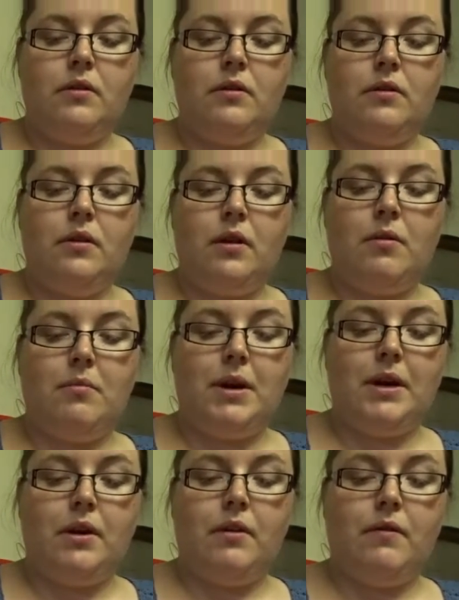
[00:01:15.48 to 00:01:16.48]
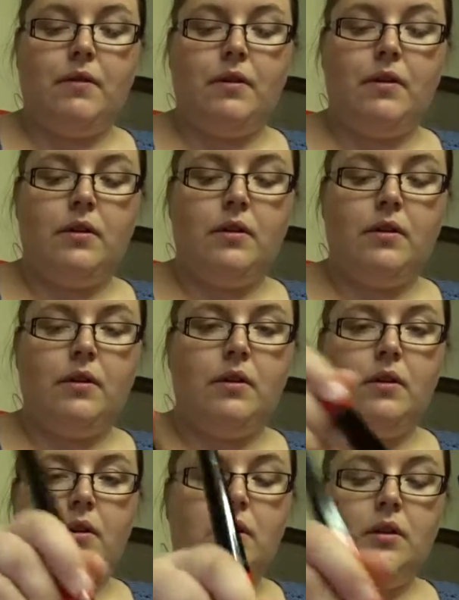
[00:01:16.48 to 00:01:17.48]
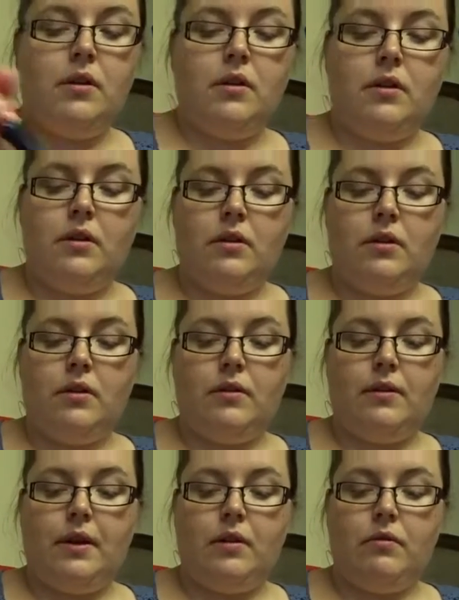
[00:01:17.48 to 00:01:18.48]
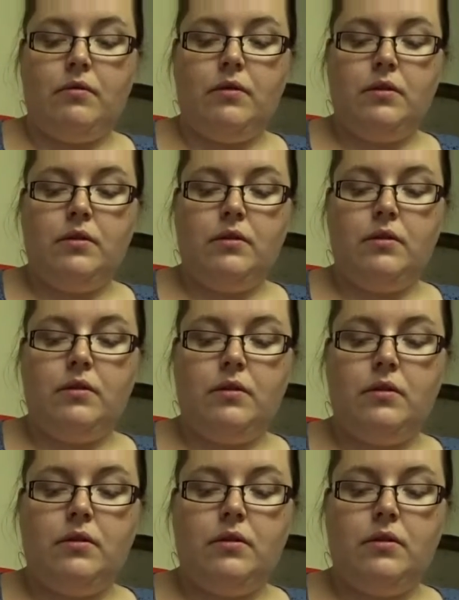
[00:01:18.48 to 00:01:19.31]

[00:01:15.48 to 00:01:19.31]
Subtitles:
Just going back over those alphas.